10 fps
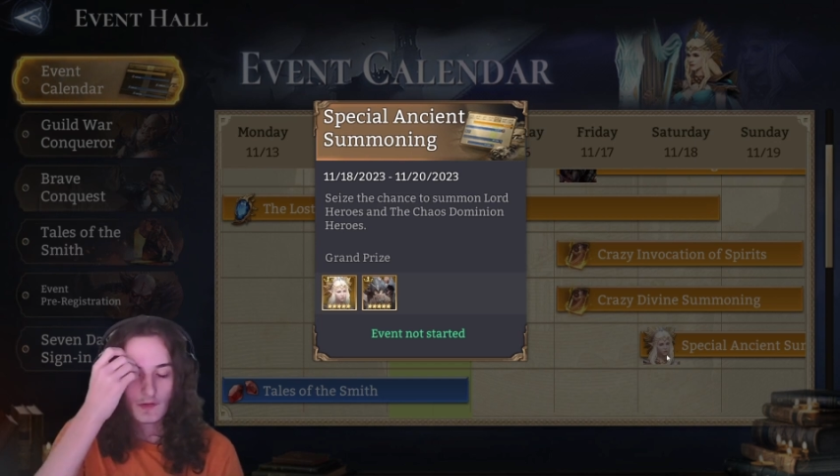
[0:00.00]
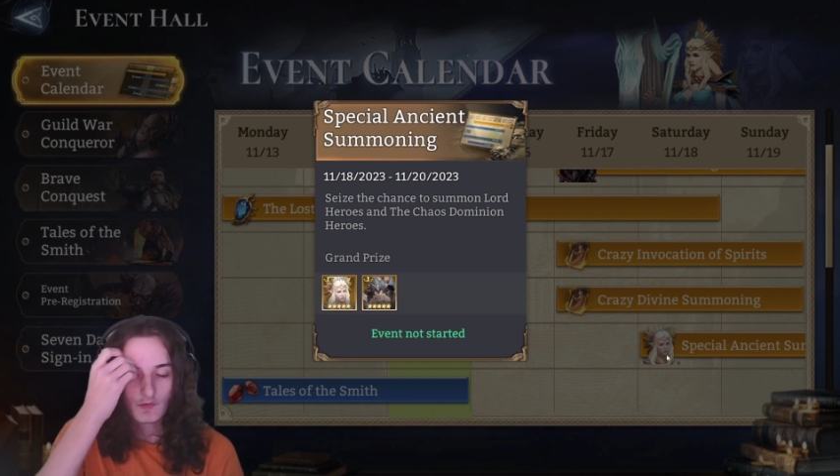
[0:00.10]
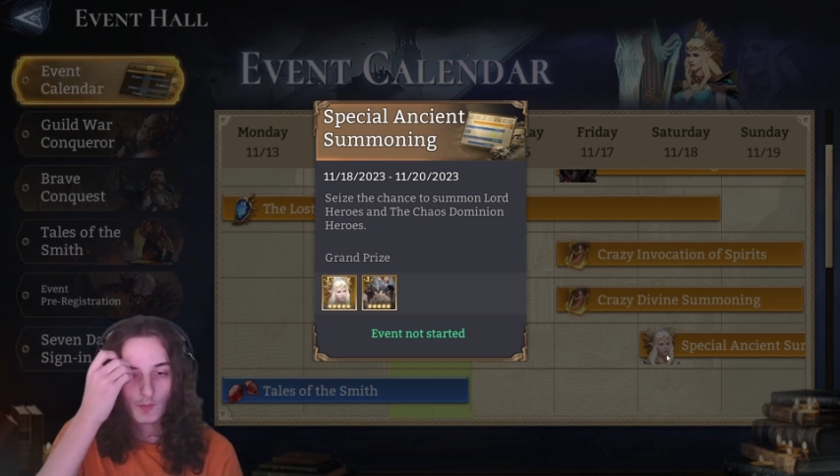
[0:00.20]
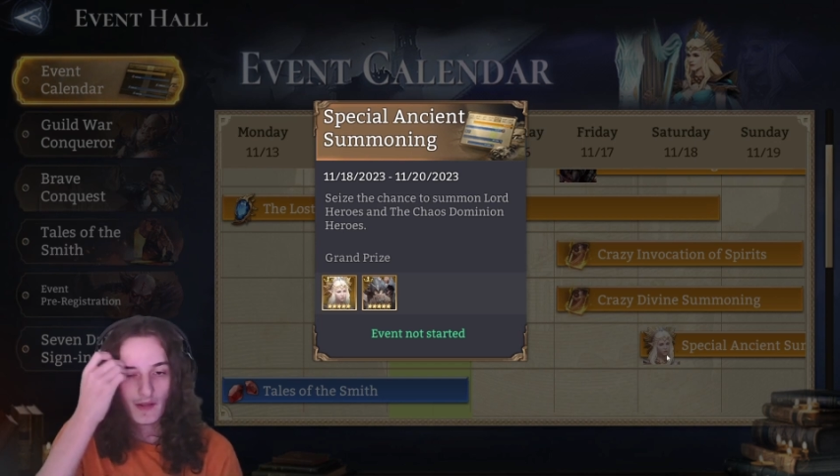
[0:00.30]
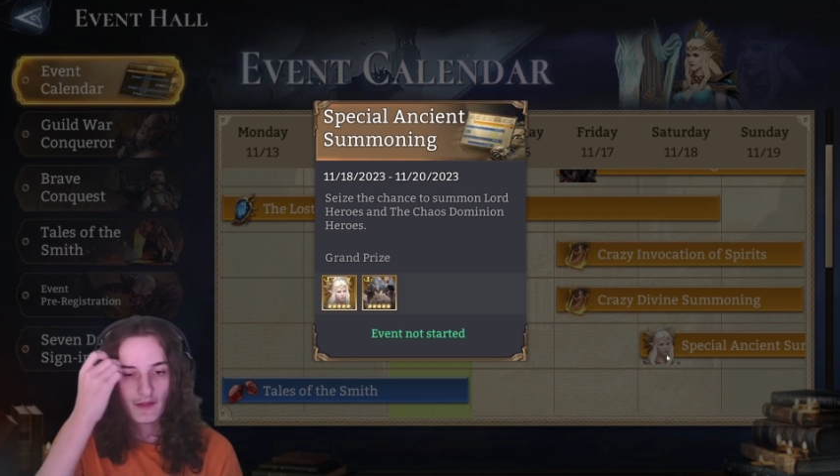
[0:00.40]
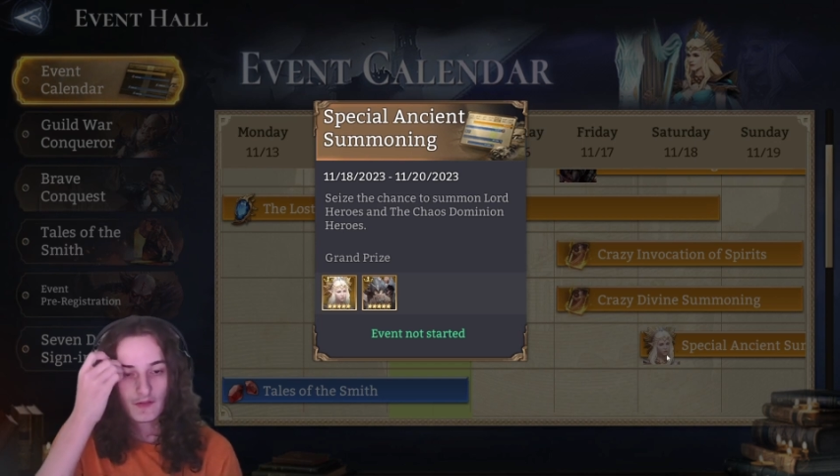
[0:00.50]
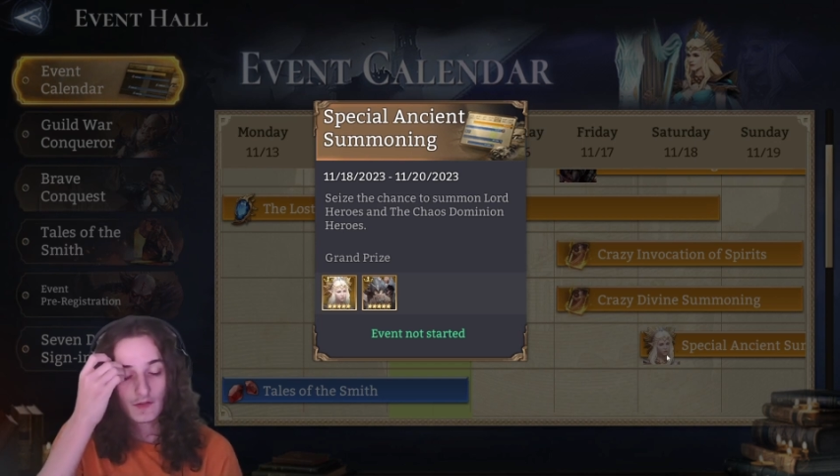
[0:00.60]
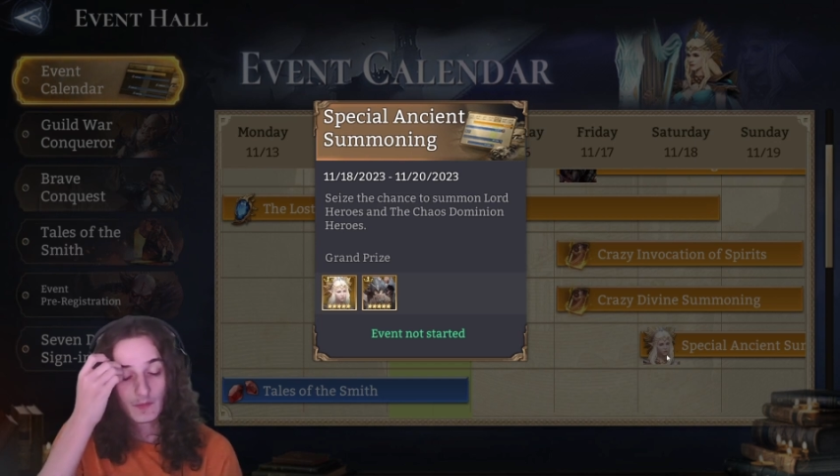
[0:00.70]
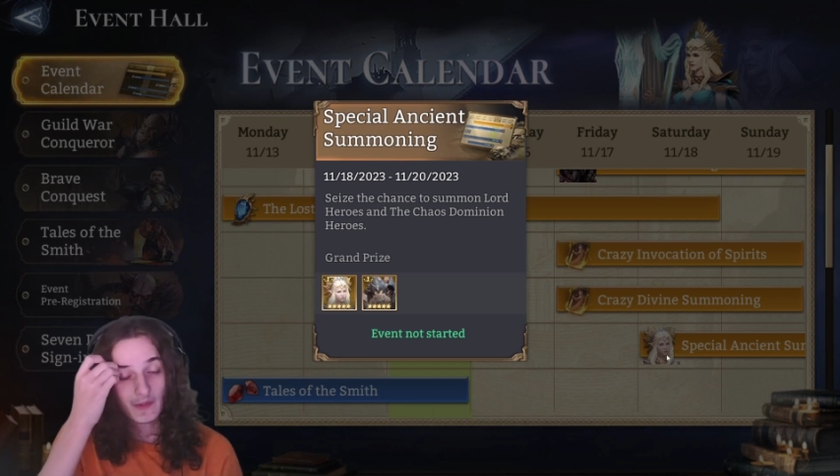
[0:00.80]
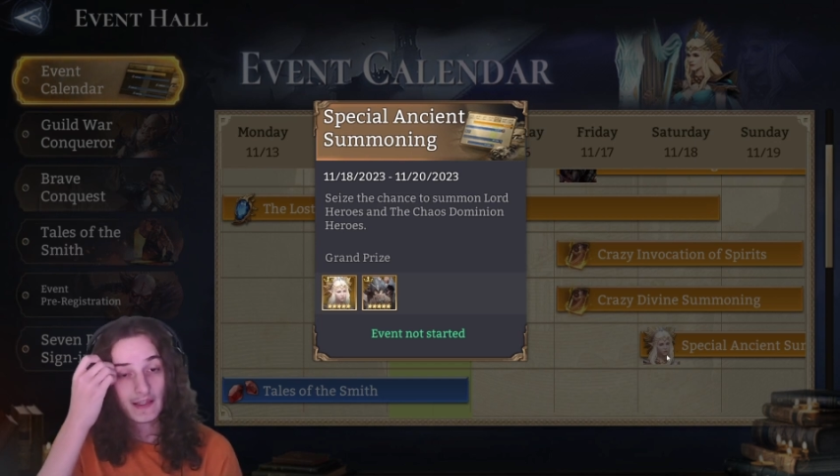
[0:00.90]
if you're playing
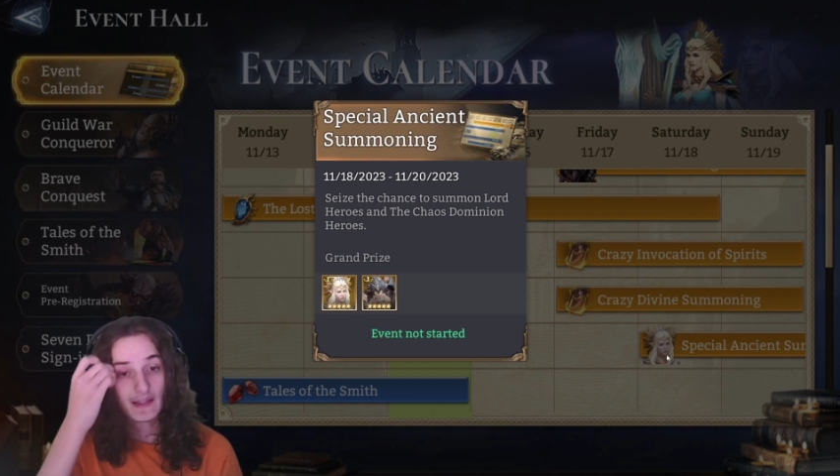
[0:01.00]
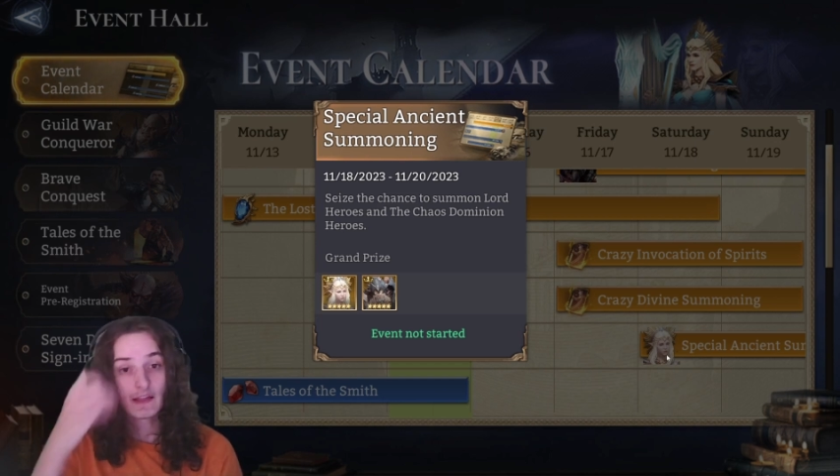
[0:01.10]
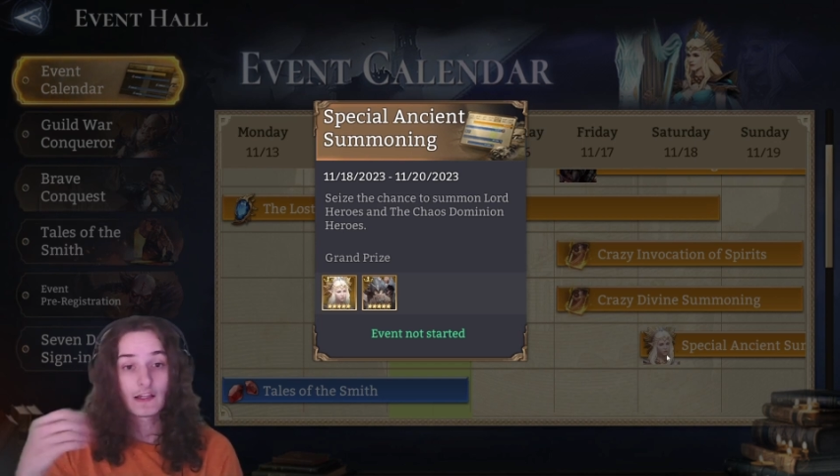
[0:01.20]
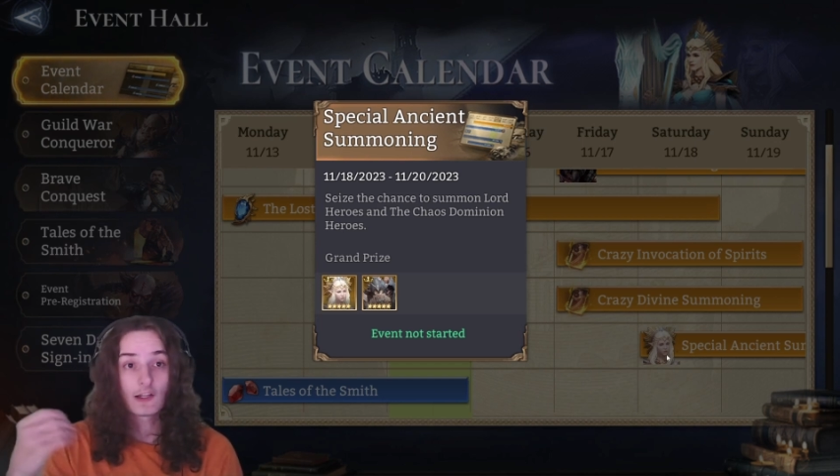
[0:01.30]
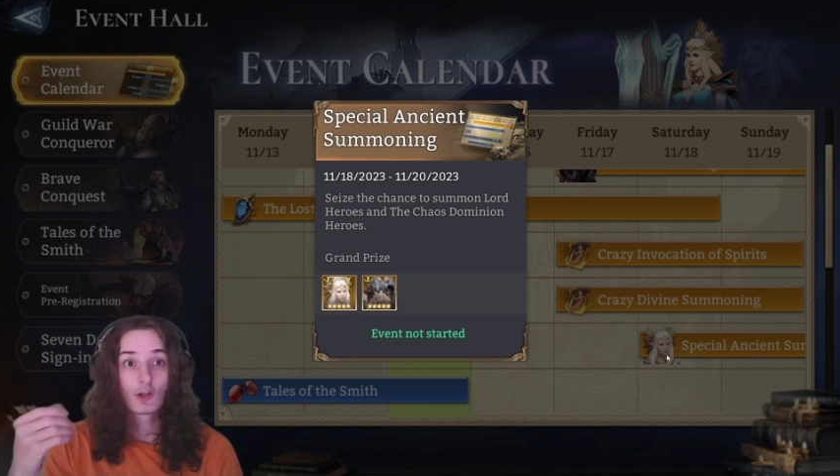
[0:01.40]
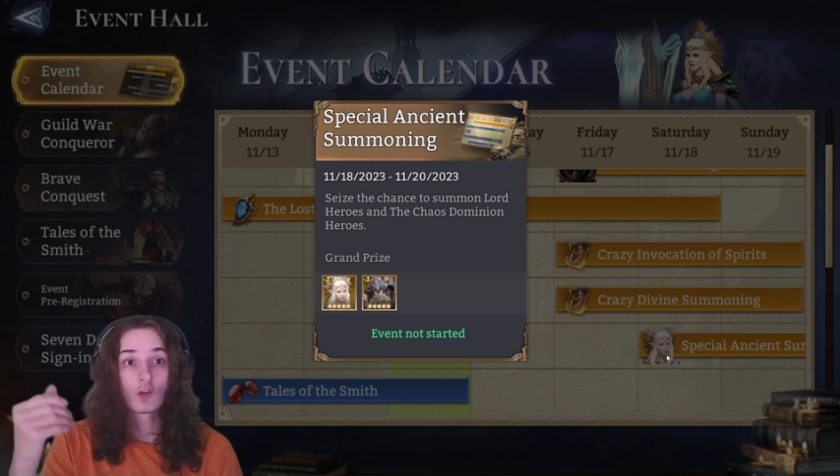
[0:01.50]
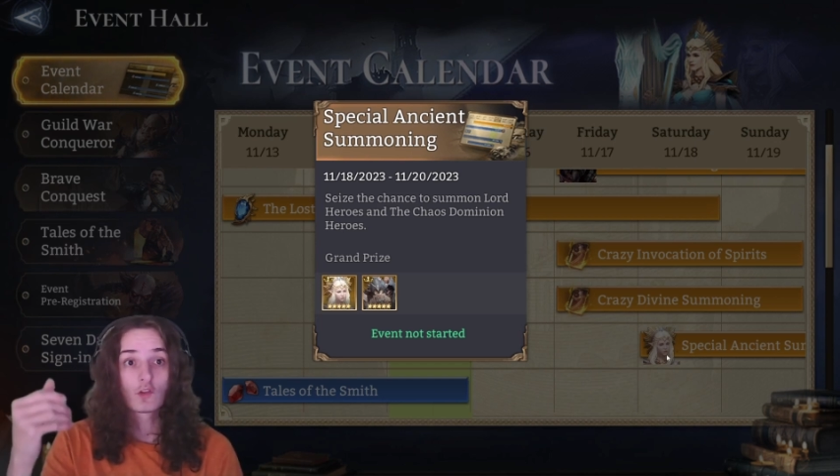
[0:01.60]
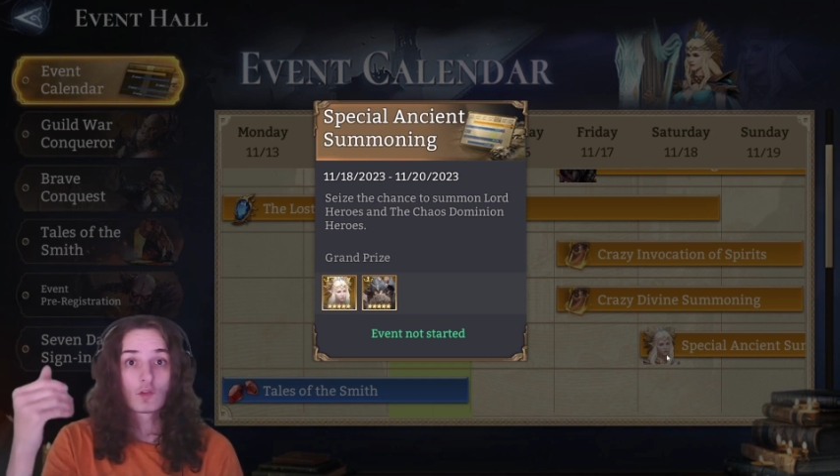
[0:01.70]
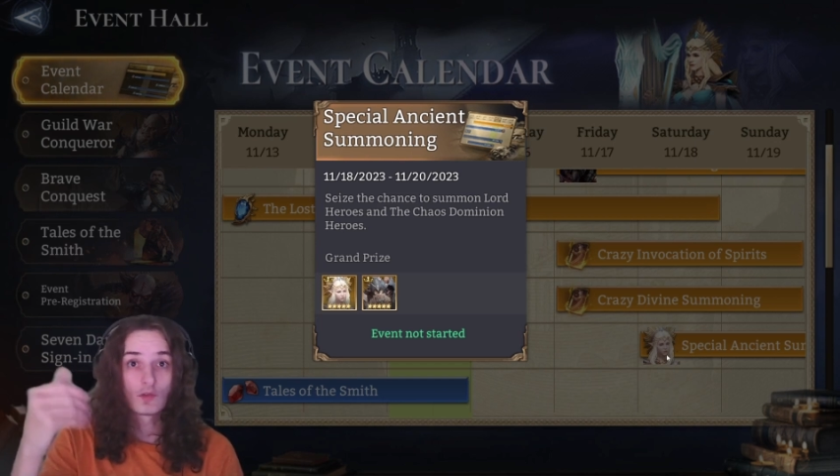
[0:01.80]
since the beginning and getting closer